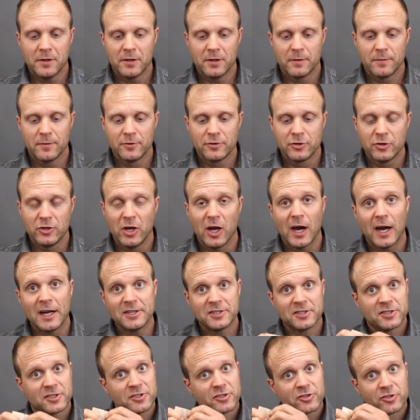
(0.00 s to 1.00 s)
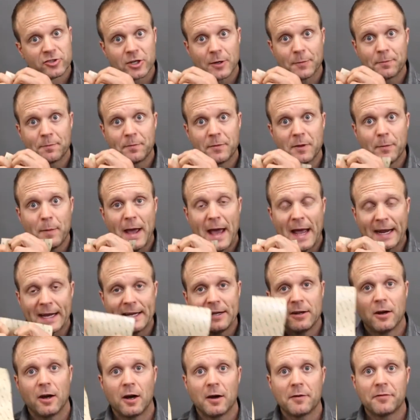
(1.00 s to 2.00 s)
do not just strip the backing
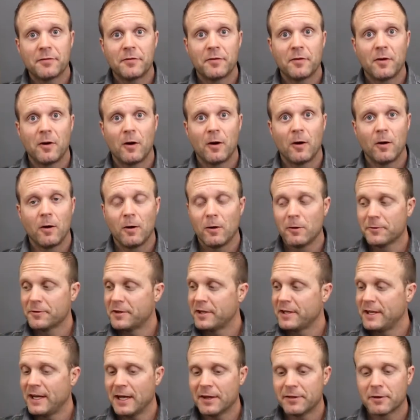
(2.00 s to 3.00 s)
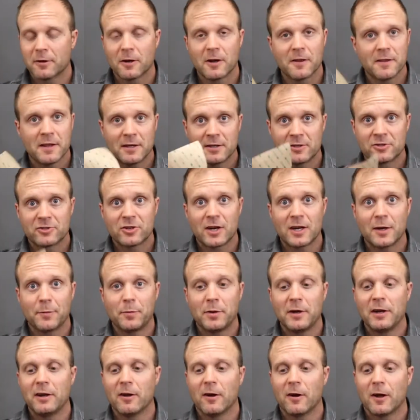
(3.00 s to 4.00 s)
off altogether and then try to put
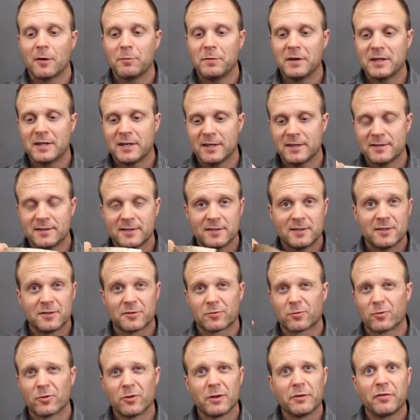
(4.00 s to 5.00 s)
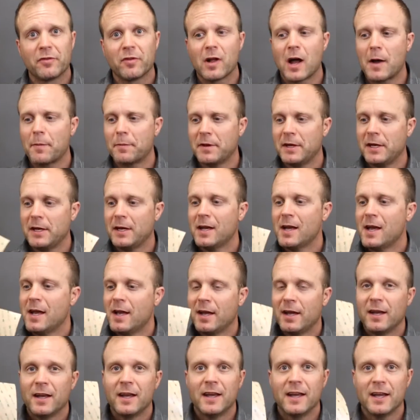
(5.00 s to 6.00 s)
it on, because this is really floppy,
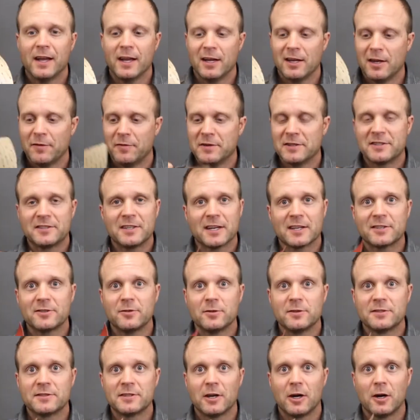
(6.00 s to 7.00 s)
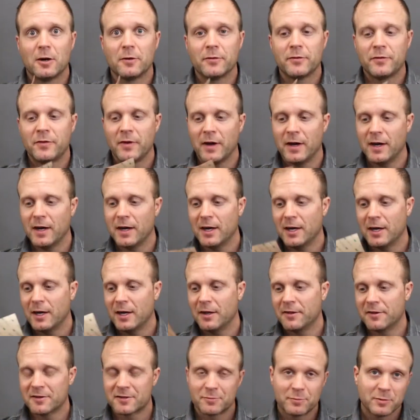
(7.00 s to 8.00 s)
and if it sticks to itself,
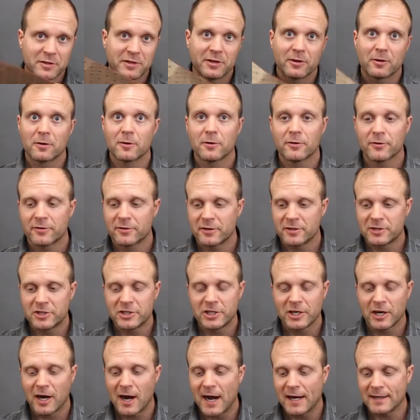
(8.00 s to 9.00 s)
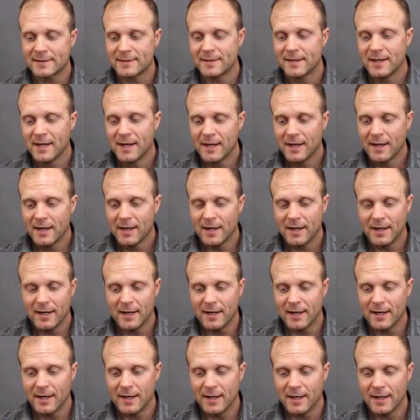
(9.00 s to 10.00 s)
this material's shot.
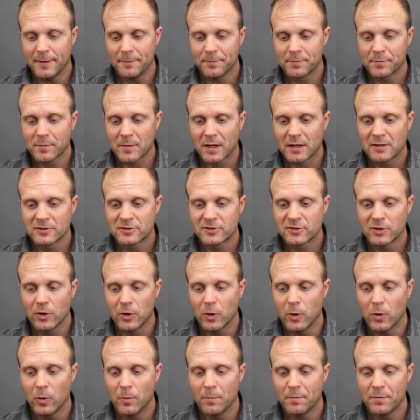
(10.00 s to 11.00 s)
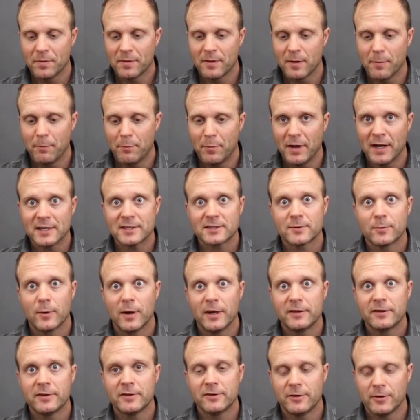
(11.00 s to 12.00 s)
So the best way
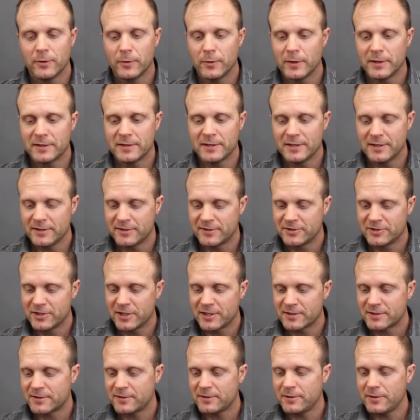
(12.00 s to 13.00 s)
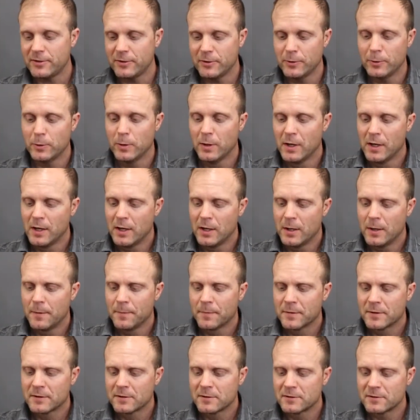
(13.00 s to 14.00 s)
to do it is just to
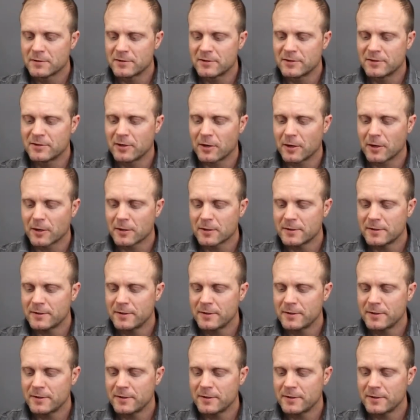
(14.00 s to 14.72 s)
start